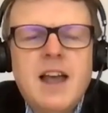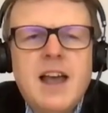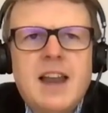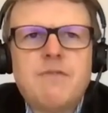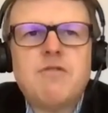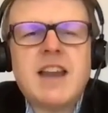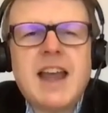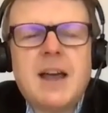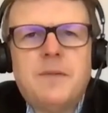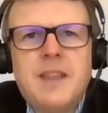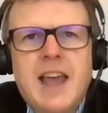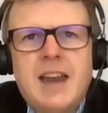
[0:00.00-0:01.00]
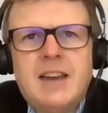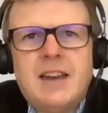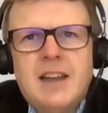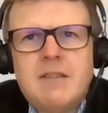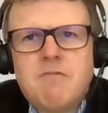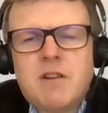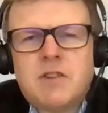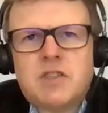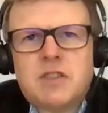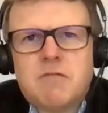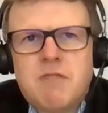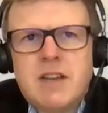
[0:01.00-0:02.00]
And every now and then, it
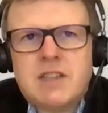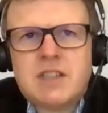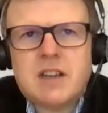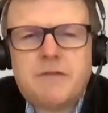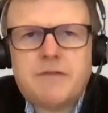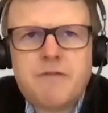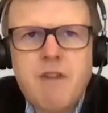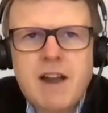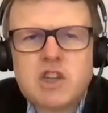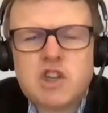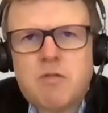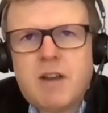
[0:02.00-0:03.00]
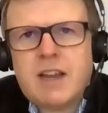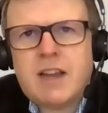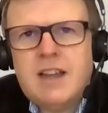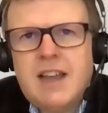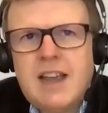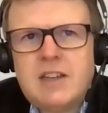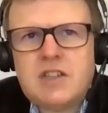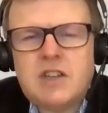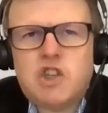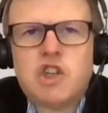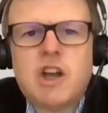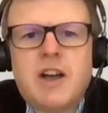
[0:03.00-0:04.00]
runs the risk of fracturing into
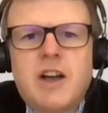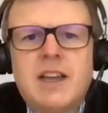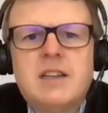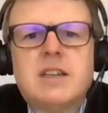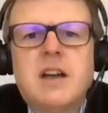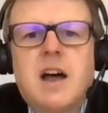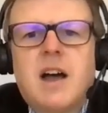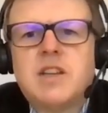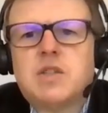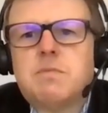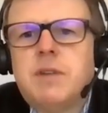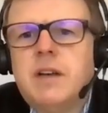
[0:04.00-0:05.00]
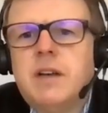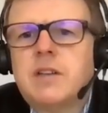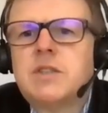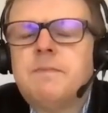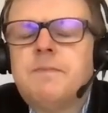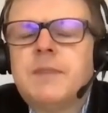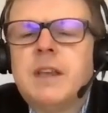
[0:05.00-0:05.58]
giant icebergs.